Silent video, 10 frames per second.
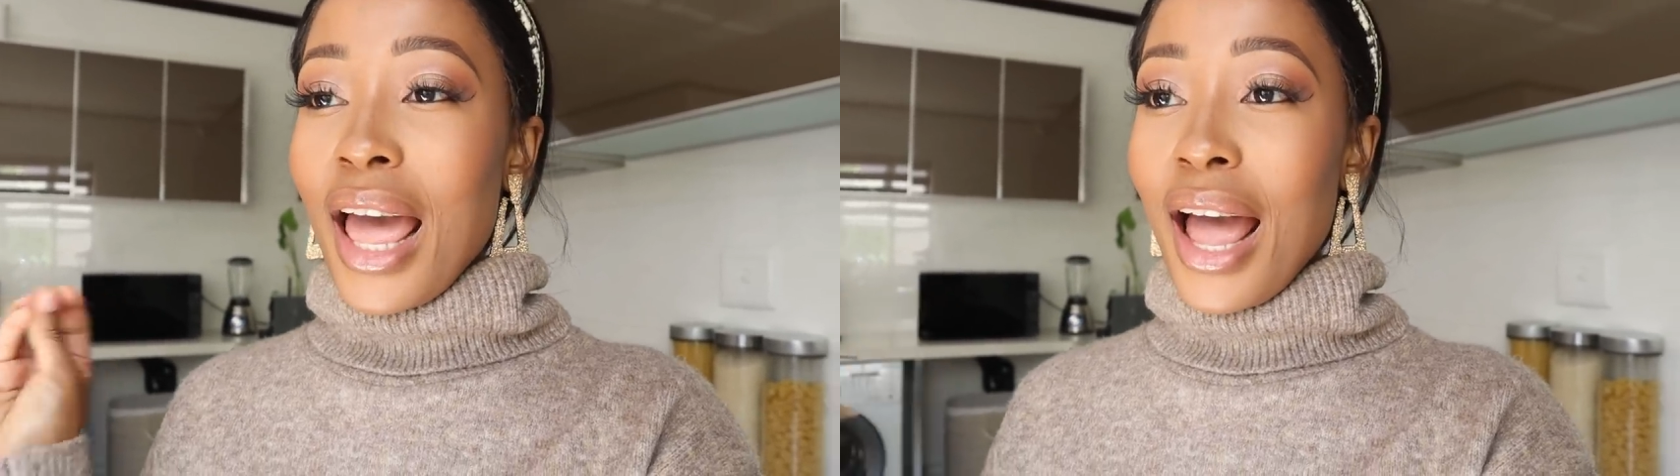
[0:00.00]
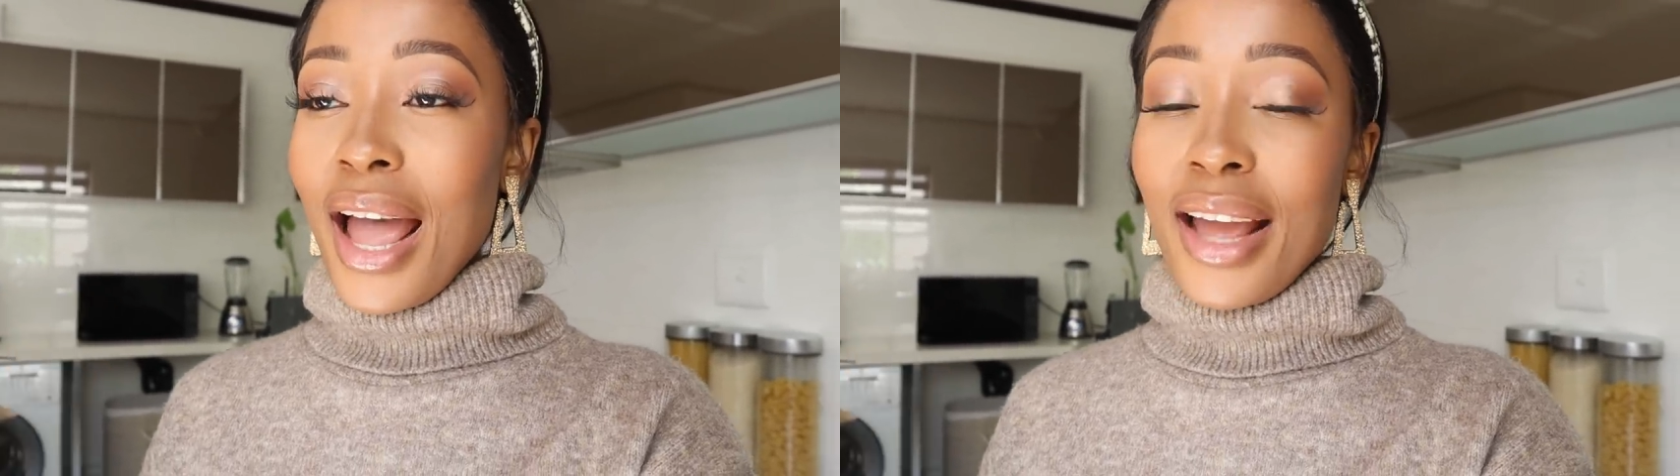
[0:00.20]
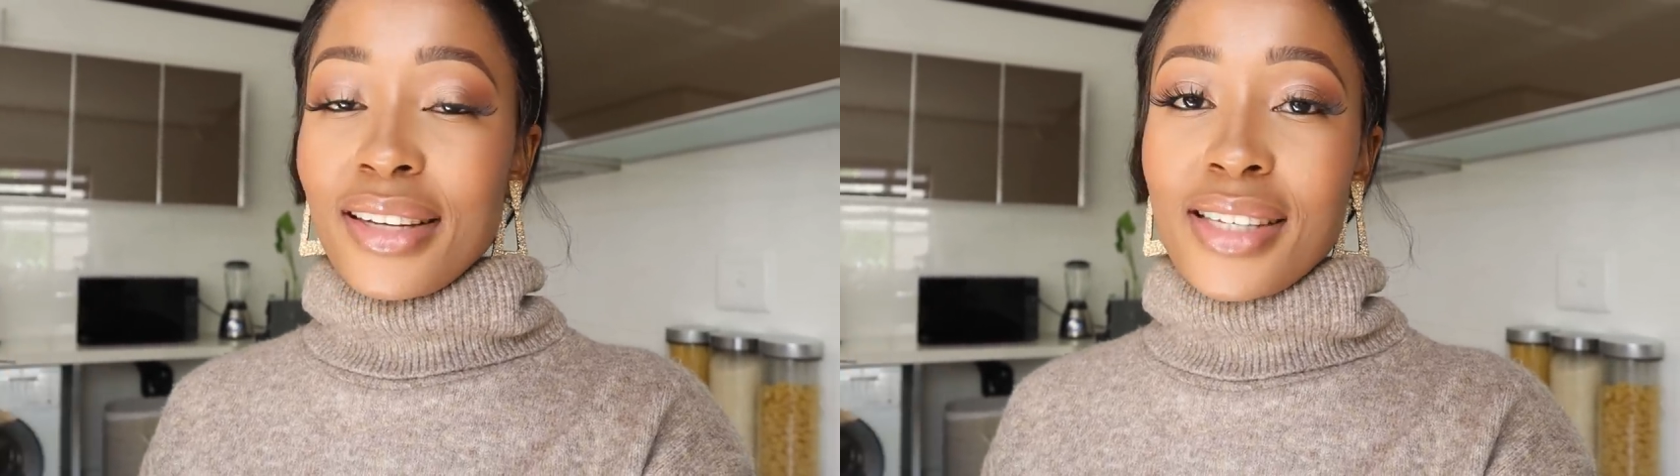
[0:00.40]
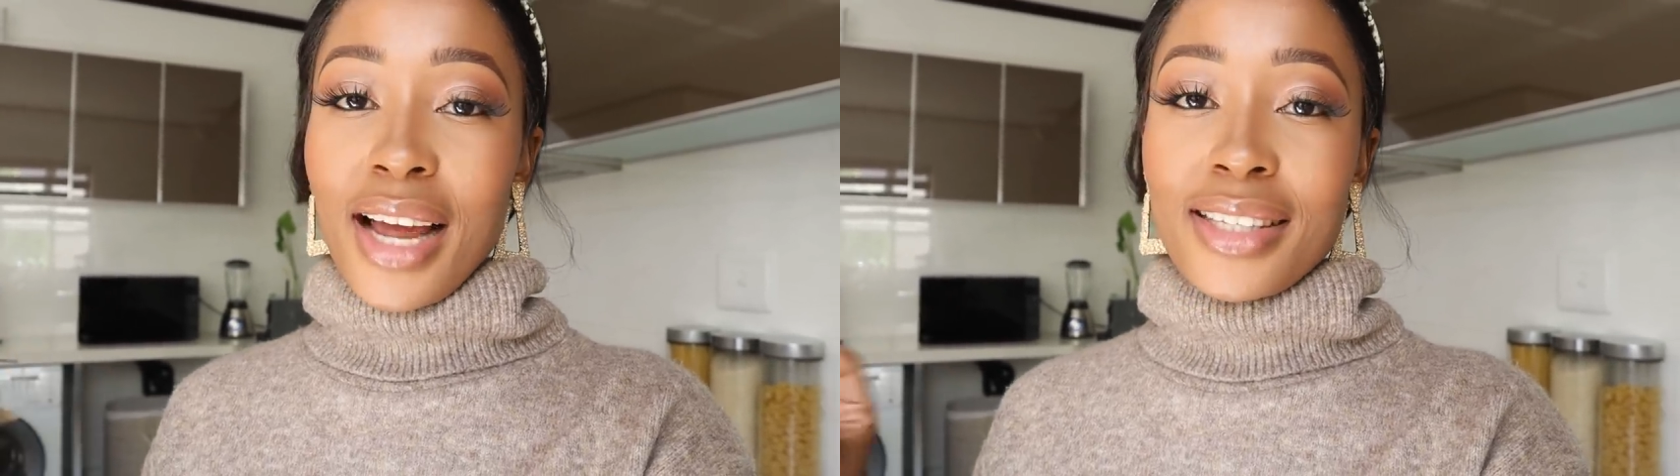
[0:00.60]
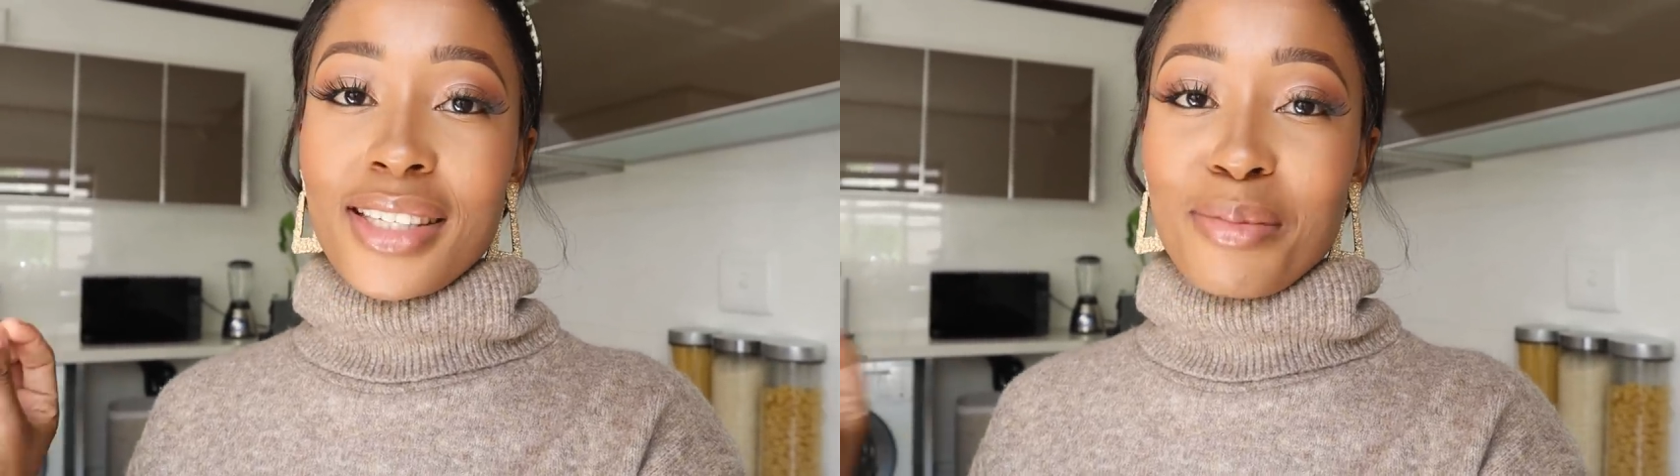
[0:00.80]
and
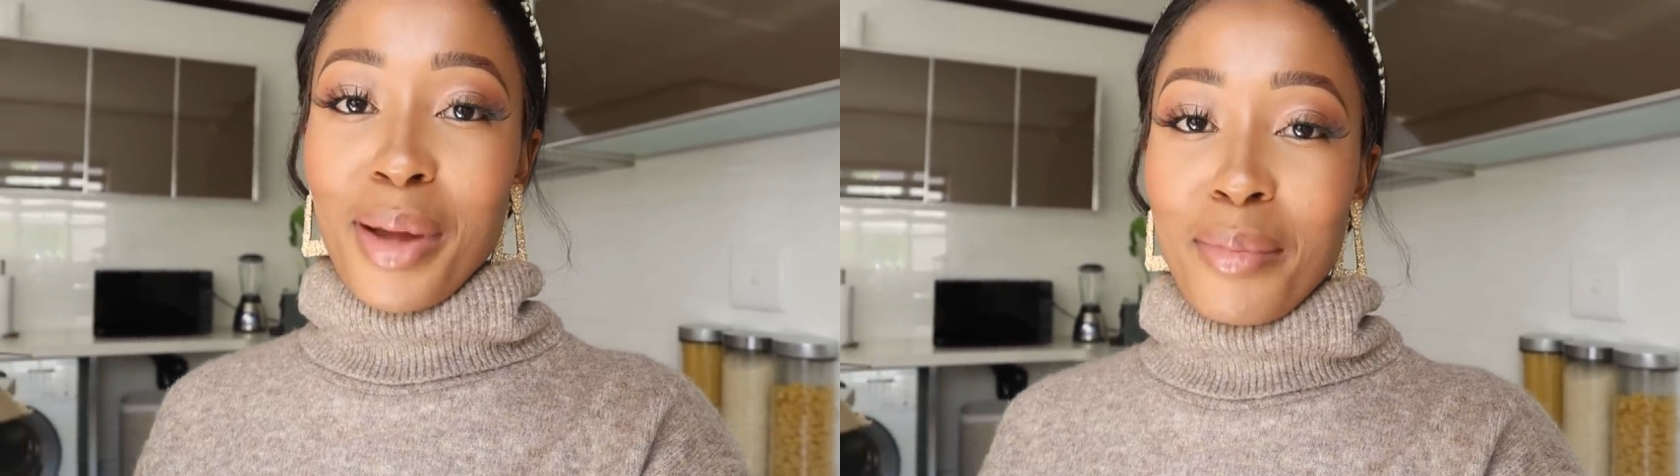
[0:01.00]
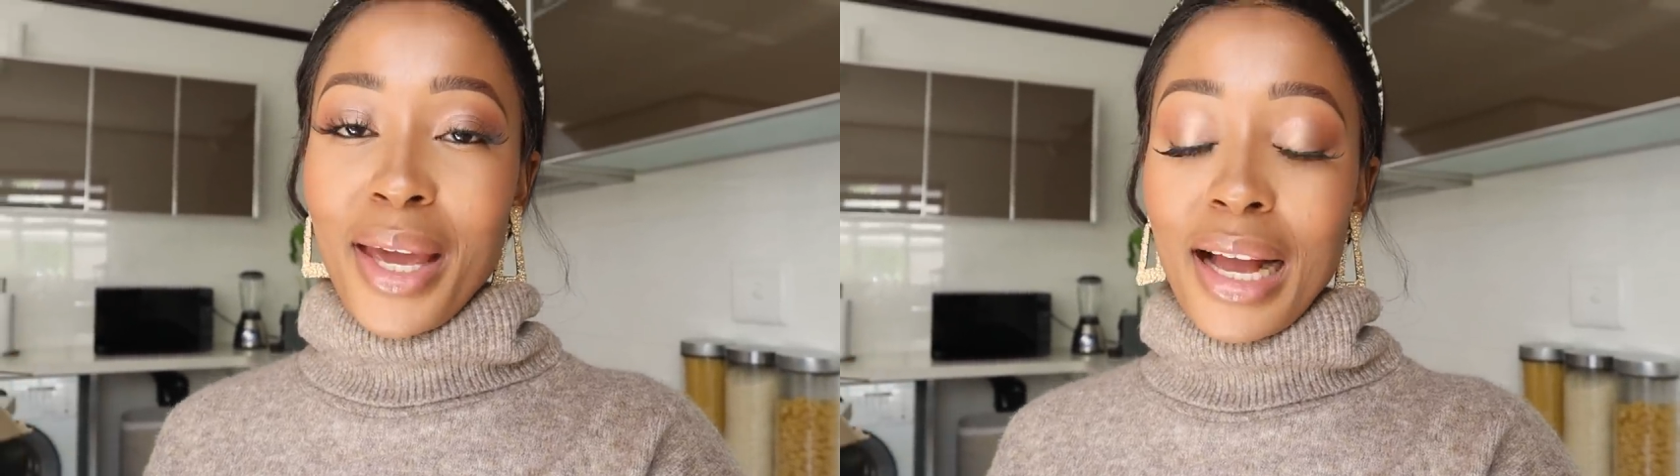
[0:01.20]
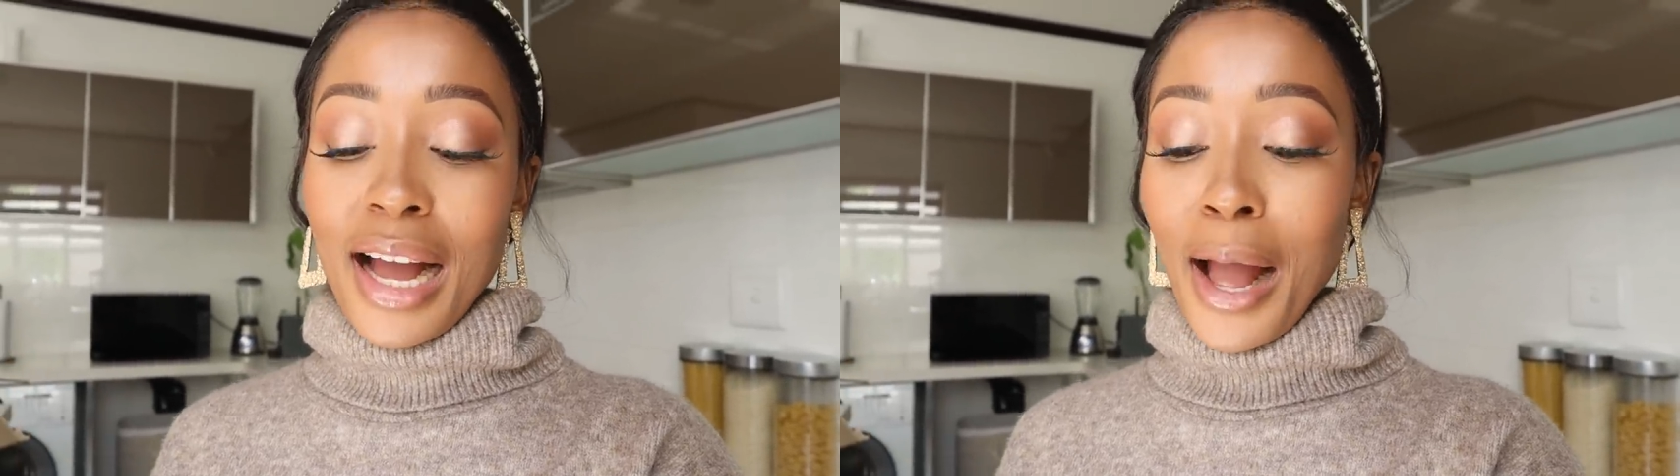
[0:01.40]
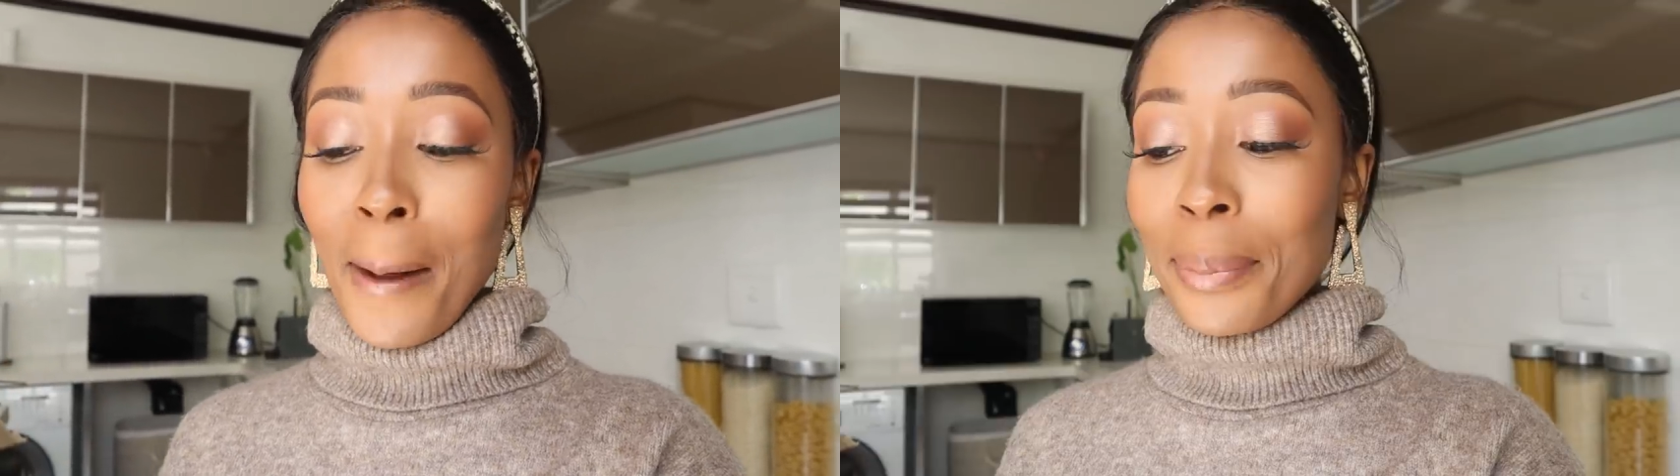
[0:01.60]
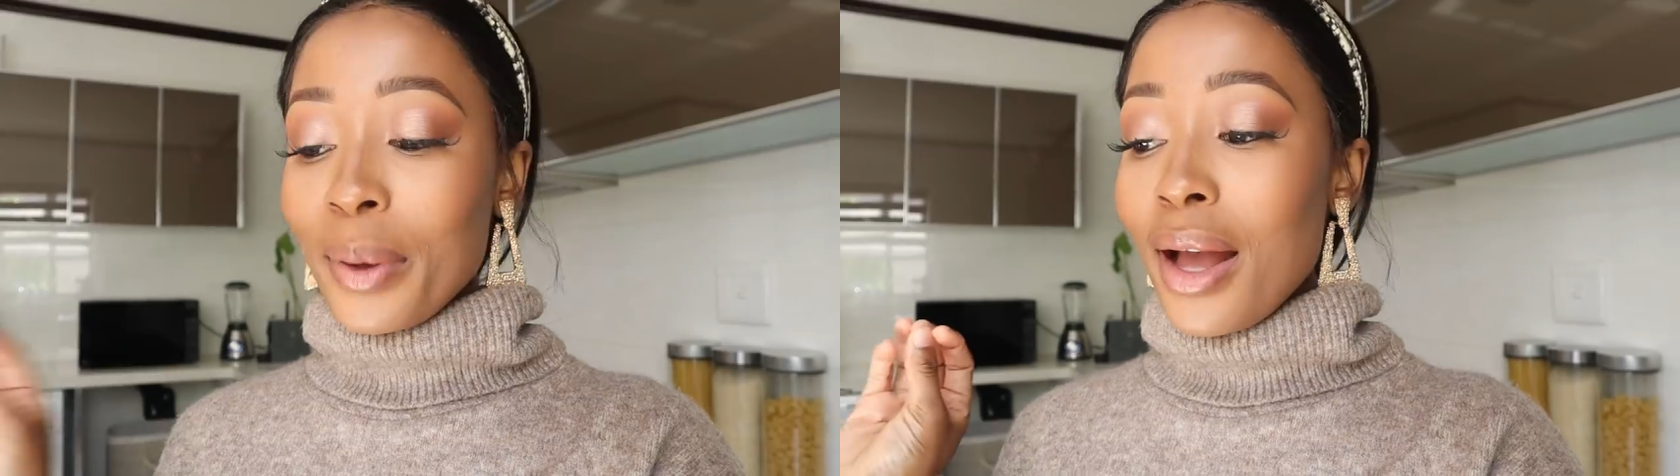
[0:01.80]
I did my
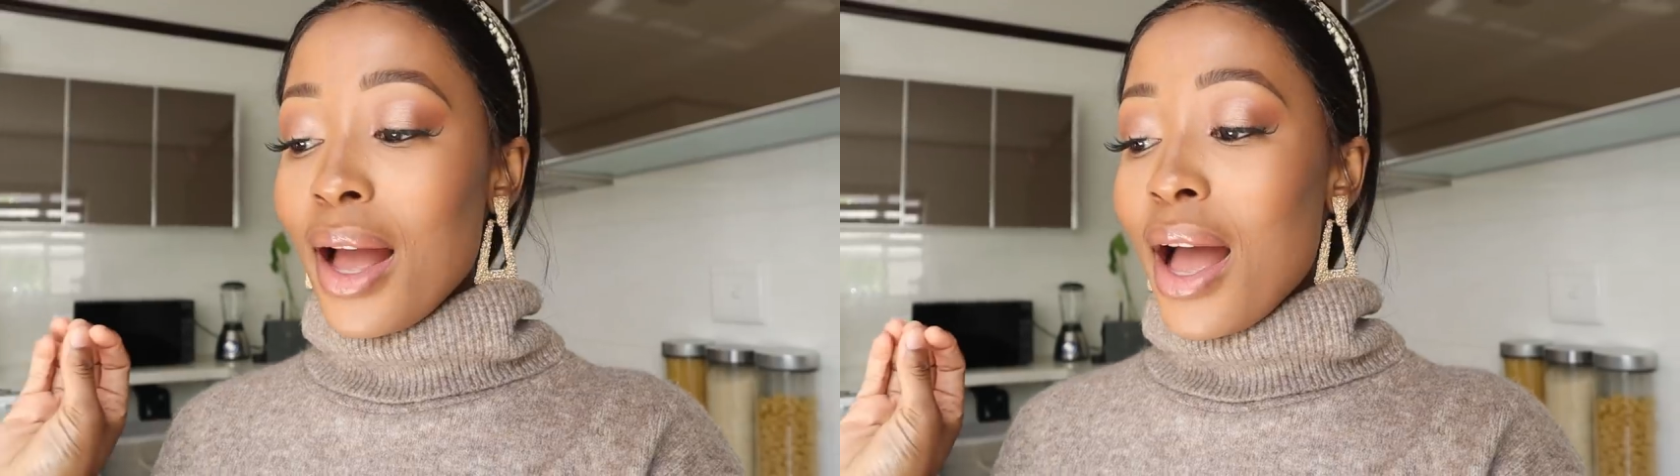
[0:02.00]
makeup.